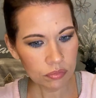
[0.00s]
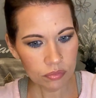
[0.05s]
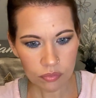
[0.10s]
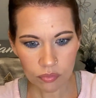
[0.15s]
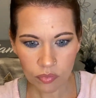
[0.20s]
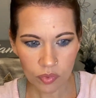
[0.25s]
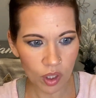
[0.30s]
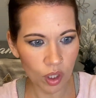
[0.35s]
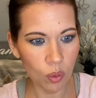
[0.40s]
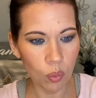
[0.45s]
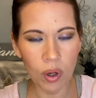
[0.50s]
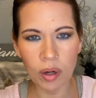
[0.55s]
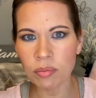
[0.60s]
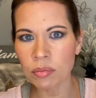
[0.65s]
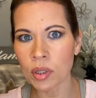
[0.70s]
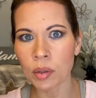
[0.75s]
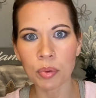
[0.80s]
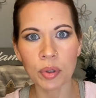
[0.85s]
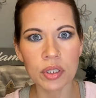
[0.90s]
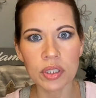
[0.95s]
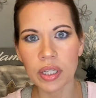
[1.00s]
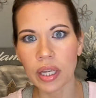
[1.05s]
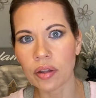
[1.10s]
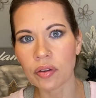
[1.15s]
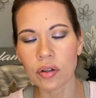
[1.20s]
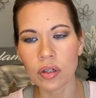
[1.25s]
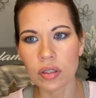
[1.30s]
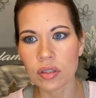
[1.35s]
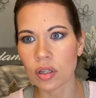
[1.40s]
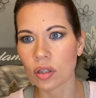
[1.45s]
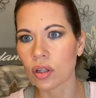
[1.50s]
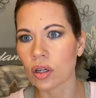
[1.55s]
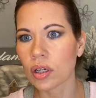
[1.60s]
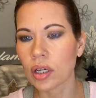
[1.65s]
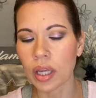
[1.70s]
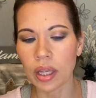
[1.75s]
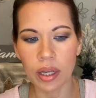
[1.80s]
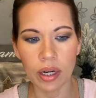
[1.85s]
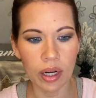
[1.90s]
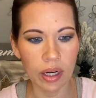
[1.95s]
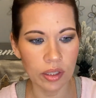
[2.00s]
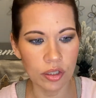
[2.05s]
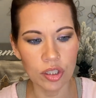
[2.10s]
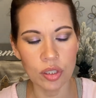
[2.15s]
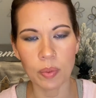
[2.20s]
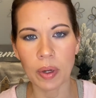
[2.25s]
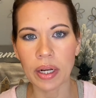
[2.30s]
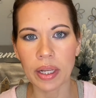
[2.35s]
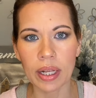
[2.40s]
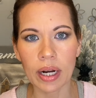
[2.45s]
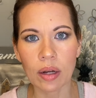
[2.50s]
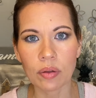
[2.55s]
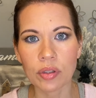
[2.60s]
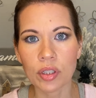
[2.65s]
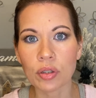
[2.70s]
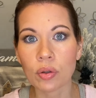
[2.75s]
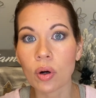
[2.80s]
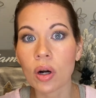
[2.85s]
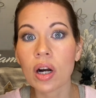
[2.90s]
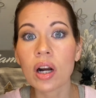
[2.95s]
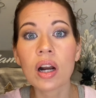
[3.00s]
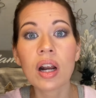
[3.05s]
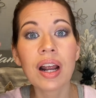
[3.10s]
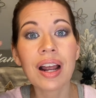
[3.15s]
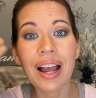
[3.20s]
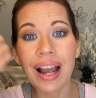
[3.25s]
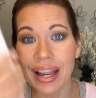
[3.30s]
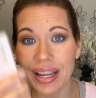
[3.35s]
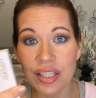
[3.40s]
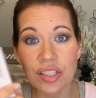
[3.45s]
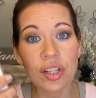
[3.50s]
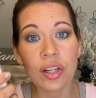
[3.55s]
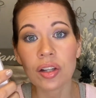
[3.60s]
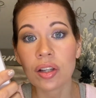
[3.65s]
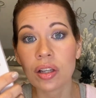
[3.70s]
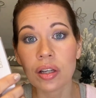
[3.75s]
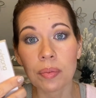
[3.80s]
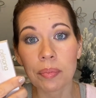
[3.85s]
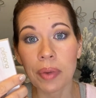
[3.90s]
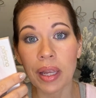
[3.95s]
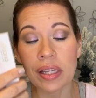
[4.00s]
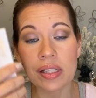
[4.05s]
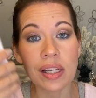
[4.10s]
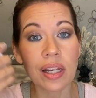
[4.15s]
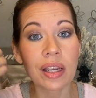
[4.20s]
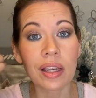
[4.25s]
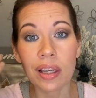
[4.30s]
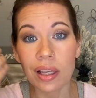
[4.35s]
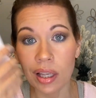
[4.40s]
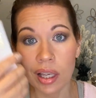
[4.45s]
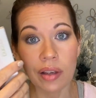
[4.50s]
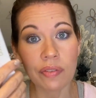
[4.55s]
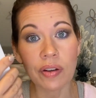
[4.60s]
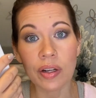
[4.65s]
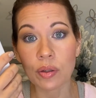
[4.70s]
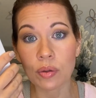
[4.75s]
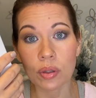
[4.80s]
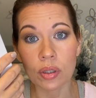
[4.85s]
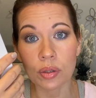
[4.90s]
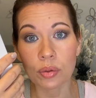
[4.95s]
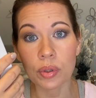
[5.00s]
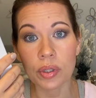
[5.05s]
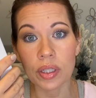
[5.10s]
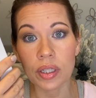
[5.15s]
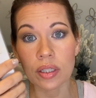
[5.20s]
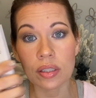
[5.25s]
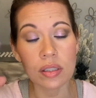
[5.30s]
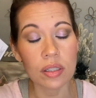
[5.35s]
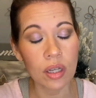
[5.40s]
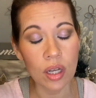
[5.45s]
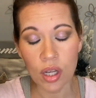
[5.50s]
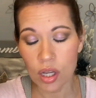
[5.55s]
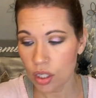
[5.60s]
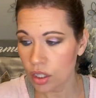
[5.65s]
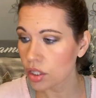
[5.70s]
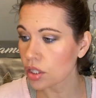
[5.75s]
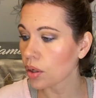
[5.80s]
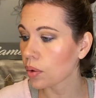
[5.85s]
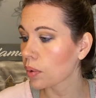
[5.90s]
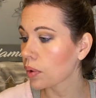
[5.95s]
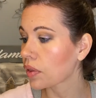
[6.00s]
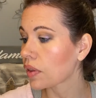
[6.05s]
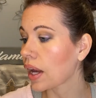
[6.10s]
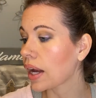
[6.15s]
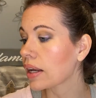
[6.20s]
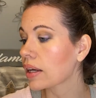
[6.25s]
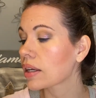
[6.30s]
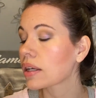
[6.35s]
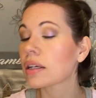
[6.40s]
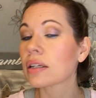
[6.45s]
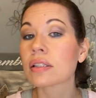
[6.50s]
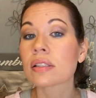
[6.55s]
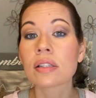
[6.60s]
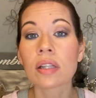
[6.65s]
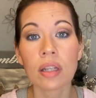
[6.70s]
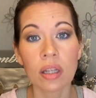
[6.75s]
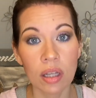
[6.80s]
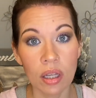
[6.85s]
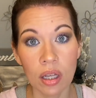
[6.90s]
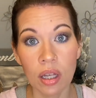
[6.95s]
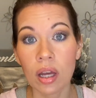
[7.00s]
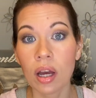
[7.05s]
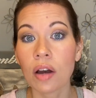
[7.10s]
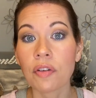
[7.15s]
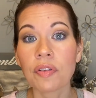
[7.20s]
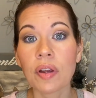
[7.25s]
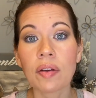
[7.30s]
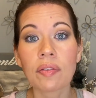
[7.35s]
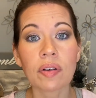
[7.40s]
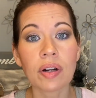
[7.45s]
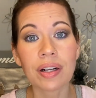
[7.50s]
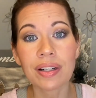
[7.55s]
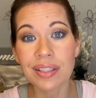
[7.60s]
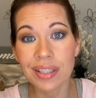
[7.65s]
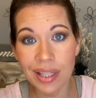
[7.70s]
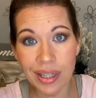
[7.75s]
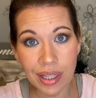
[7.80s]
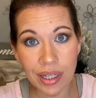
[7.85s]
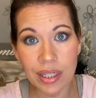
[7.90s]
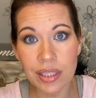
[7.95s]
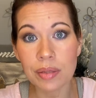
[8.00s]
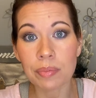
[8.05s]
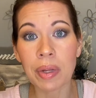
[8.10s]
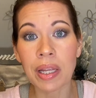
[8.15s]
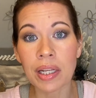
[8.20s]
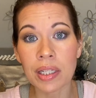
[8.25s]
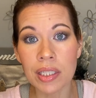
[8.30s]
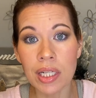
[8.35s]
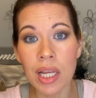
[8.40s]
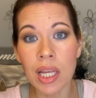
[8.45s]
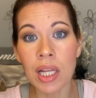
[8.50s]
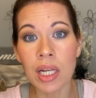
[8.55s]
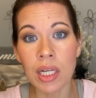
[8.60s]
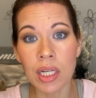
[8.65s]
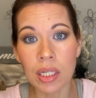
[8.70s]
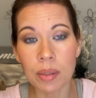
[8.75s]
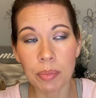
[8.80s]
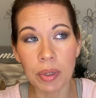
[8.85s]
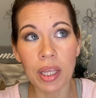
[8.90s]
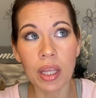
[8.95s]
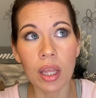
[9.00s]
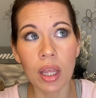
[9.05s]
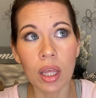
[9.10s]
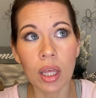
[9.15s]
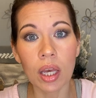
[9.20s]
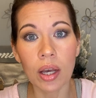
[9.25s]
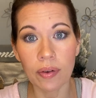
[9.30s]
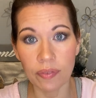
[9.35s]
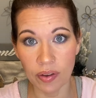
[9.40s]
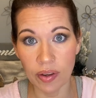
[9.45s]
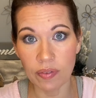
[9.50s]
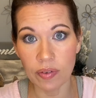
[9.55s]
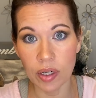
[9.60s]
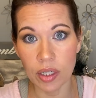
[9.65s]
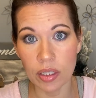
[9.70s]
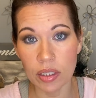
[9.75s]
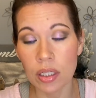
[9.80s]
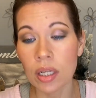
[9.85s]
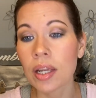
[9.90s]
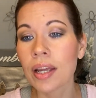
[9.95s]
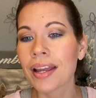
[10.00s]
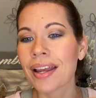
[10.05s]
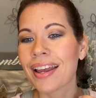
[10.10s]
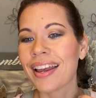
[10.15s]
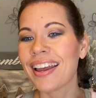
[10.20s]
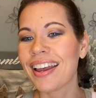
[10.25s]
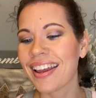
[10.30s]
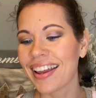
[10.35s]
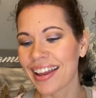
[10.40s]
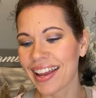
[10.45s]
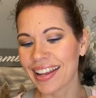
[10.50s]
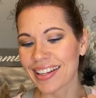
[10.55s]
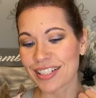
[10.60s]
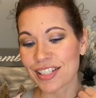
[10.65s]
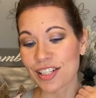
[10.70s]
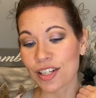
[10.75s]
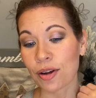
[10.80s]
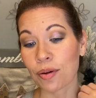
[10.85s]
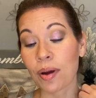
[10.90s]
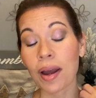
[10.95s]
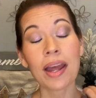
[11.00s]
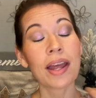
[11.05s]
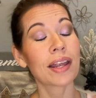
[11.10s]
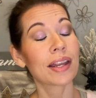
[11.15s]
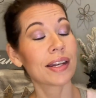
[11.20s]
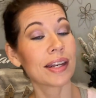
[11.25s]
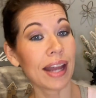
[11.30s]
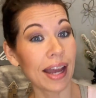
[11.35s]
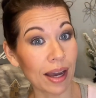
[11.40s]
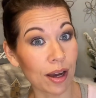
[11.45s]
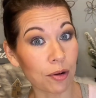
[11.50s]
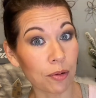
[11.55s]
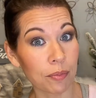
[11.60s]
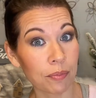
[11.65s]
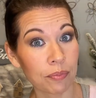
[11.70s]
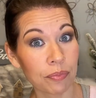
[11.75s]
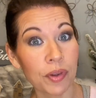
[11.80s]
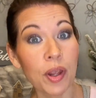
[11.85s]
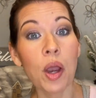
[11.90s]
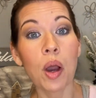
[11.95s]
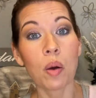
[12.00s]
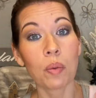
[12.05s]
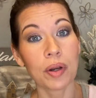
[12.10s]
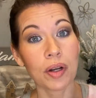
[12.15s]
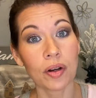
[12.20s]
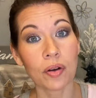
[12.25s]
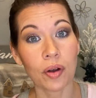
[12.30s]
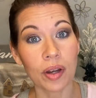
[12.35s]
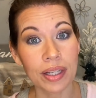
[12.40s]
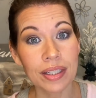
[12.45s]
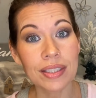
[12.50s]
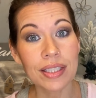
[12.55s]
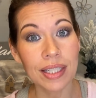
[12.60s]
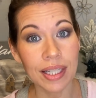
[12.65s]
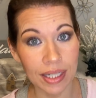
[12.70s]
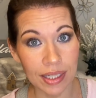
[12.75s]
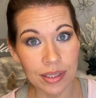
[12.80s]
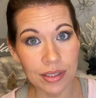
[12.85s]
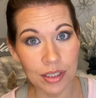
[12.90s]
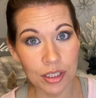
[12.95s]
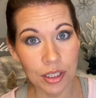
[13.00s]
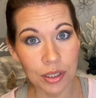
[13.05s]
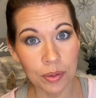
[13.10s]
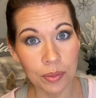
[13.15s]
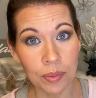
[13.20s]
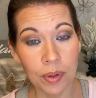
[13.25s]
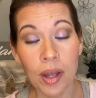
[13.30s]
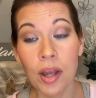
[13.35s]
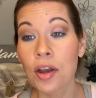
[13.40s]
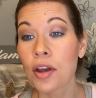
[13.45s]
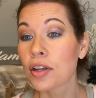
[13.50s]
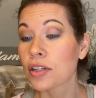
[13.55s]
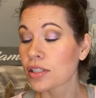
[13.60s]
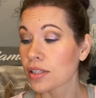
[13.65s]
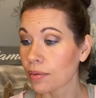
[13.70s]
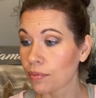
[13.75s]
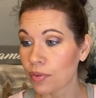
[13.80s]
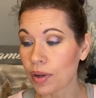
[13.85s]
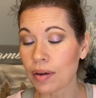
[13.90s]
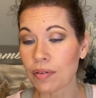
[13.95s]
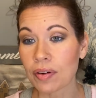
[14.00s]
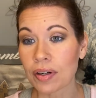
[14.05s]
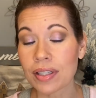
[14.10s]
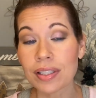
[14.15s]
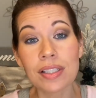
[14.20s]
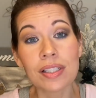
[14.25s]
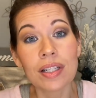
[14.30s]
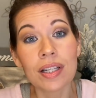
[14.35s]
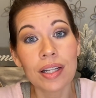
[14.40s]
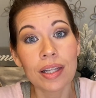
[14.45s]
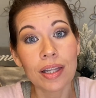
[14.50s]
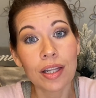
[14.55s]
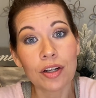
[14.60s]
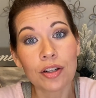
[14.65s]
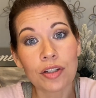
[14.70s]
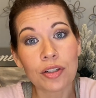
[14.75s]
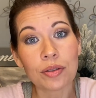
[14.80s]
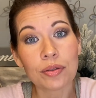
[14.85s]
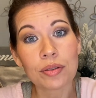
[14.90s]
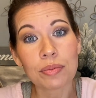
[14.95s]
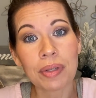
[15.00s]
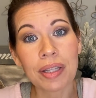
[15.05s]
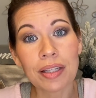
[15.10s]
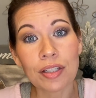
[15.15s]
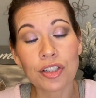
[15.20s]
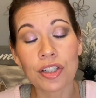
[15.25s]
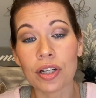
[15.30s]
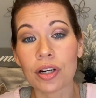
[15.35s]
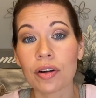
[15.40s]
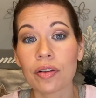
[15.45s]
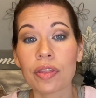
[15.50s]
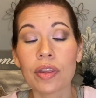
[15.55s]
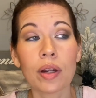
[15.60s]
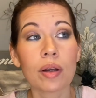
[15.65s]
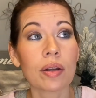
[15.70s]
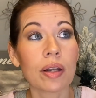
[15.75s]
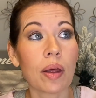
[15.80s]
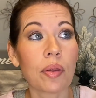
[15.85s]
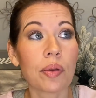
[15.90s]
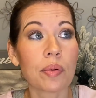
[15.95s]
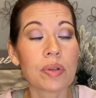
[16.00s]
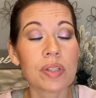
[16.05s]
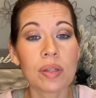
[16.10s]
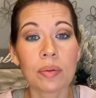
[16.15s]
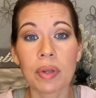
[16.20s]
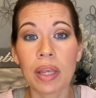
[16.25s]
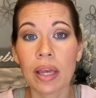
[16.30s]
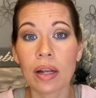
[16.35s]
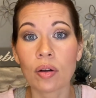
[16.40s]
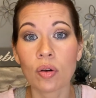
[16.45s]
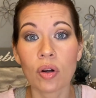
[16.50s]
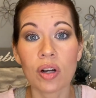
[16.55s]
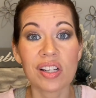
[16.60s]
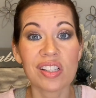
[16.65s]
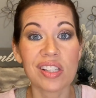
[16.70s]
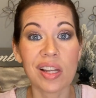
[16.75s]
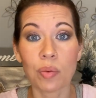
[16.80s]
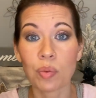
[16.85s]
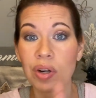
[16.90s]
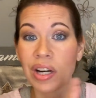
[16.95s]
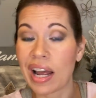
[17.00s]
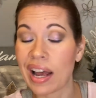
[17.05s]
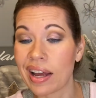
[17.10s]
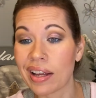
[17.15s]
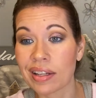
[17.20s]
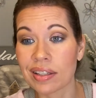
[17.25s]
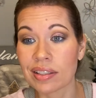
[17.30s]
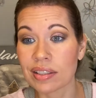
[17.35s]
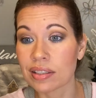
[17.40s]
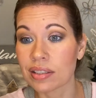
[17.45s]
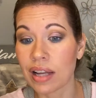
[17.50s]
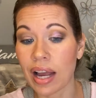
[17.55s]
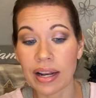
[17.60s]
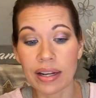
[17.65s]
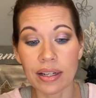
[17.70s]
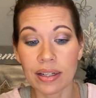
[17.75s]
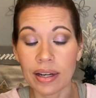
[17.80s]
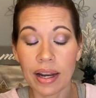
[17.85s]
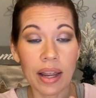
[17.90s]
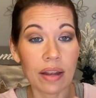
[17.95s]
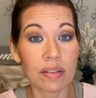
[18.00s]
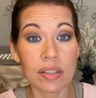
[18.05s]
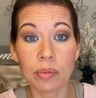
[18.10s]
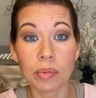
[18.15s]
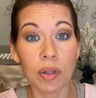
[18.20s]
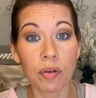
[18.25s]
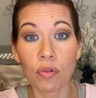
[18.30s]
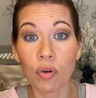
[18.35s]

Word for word: you know, what I'm going to put together as a look and I just want to get out the door, it's going to look amazing if I do a look with this. So that is a favorite that has maintained being a favorite. And so now we are going to get into some favorites that are new to me this year. Now there were some categories that were not, I didn't have something for